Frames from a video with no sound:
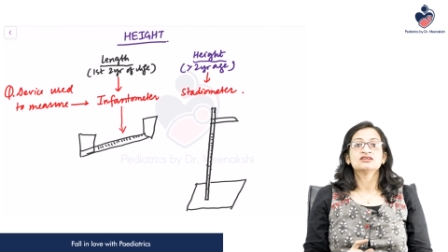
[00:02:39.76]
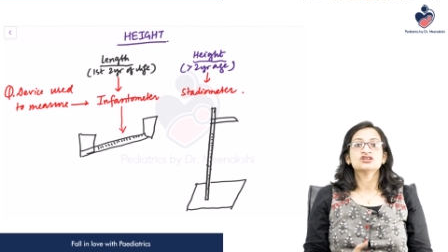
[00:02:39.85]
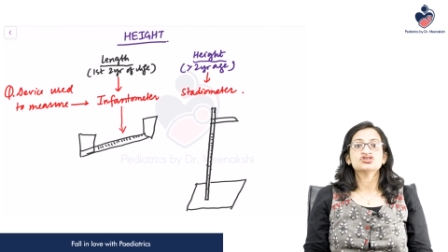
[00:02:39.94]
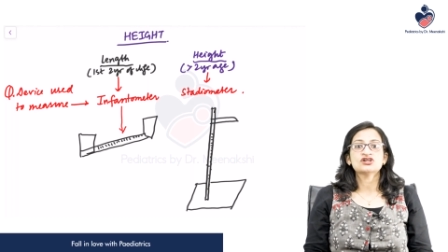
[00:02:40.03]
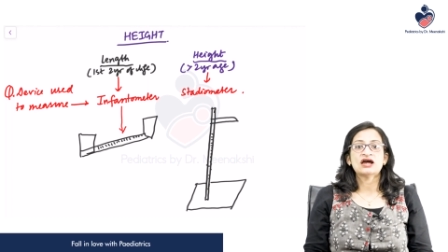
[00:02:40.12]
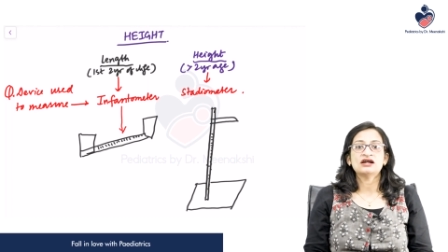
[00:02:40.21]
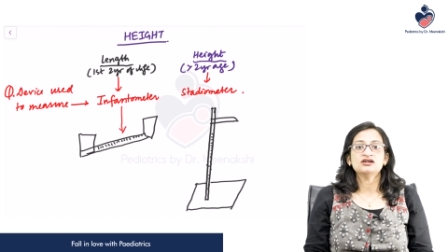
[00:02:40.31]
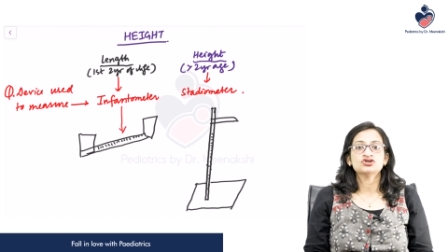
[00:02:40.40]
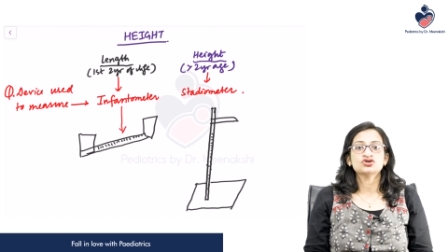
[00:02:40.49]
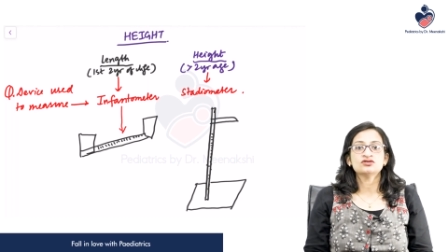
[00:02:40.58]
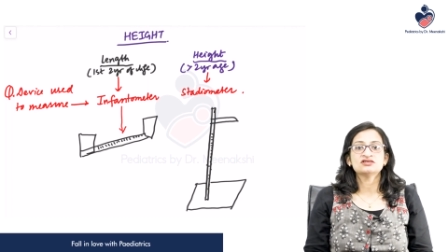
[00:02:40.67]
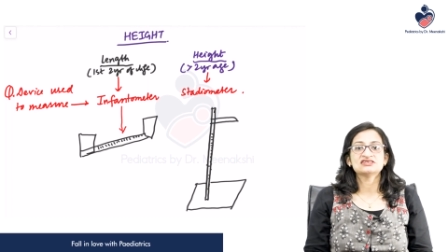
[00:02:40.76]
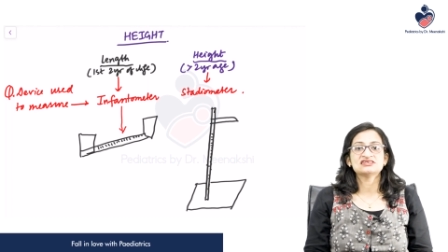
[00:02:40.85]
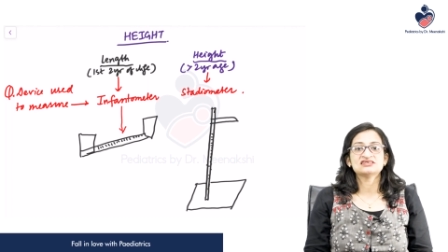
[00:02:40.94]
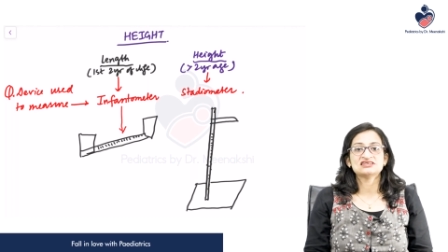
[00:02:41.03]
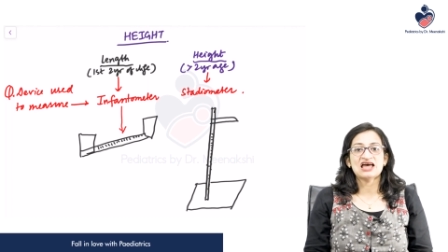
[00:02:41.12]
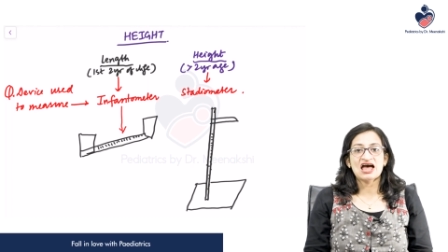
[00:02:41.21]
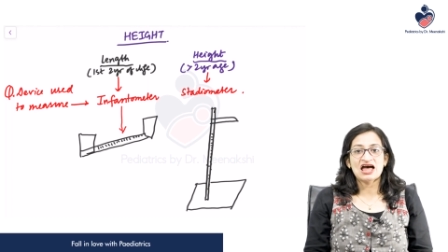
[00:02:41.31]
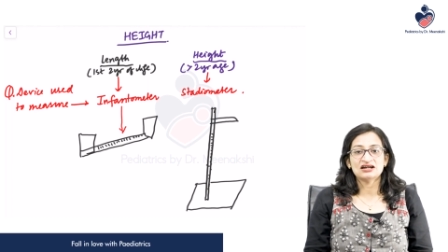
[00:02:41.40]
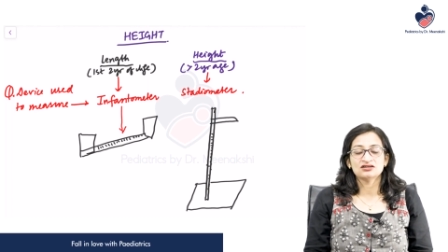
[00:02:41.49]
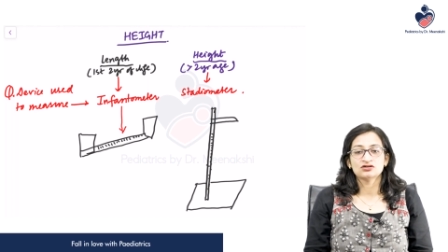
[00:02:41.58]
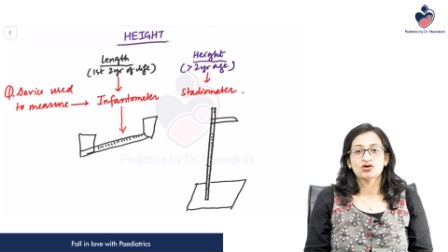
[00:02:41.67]
The child should
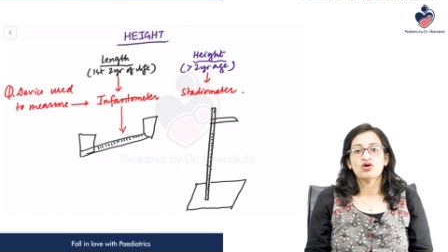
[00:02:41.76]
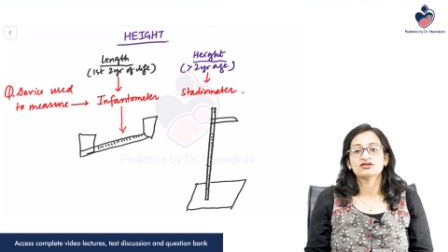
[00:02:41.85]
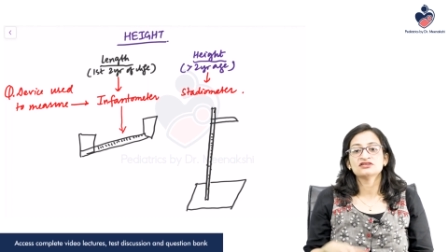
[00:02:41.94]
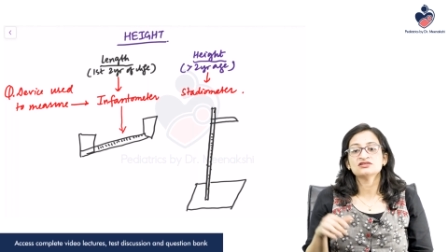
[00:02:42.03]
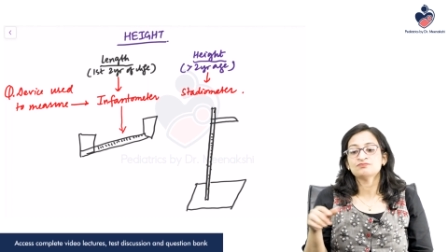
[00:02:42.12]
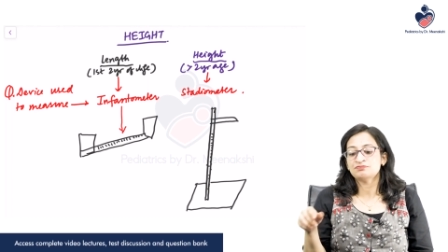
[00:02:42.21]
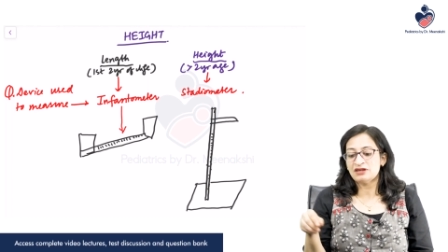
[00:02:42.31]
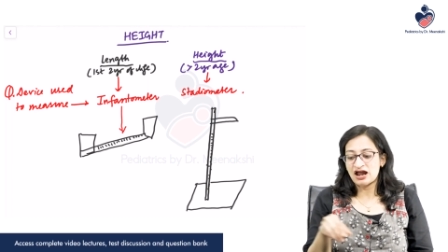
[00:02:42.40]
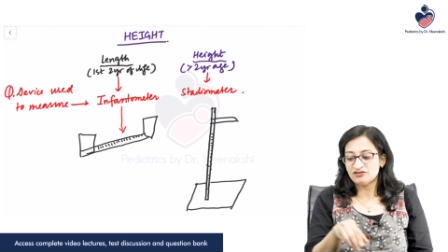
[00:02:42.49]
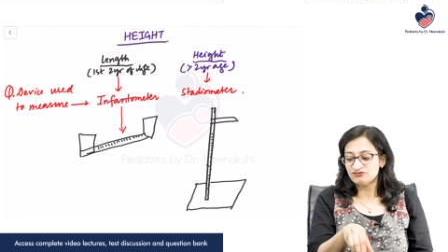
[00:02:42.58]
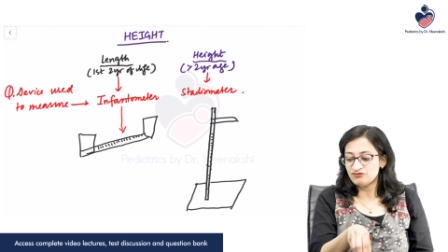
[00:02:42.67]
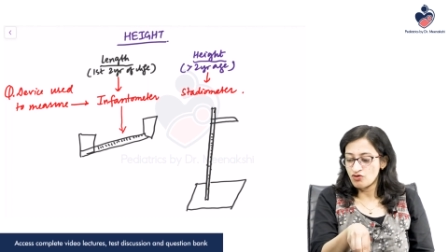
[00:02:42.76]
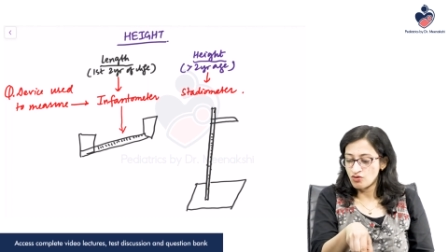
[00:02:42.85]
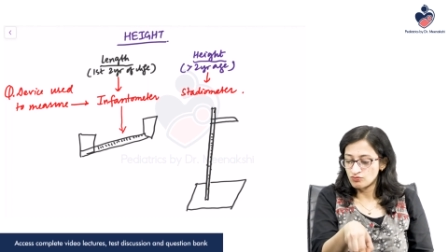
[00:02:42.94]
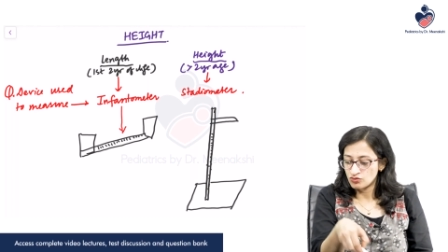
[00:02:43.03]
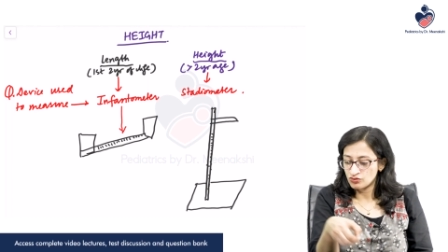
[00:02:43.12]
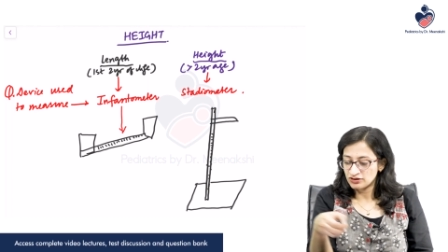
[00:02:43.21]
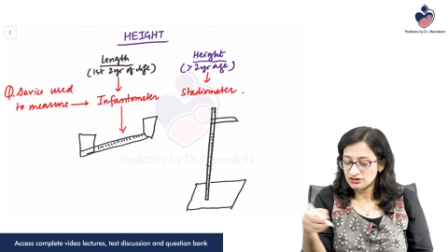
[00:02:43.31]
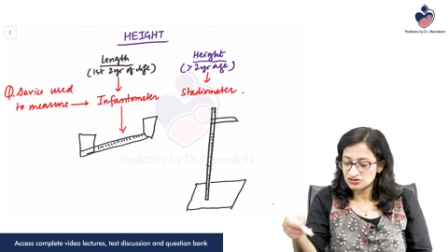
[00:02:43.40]
stand on the platform, okay?